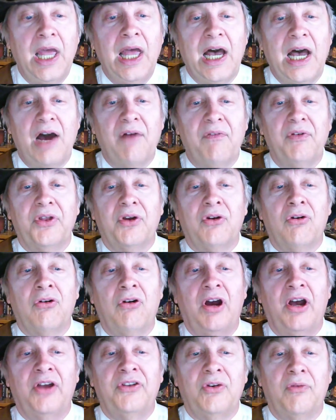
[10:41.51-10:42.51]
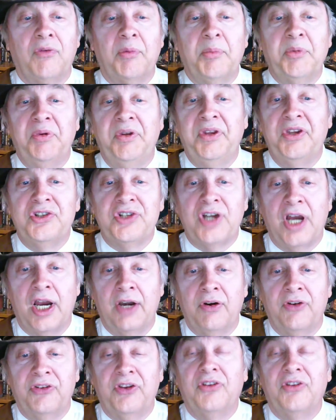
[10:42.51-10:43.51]
However, the crossover between the
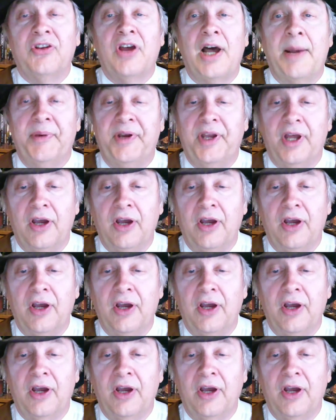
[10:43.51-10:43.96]
genres is common.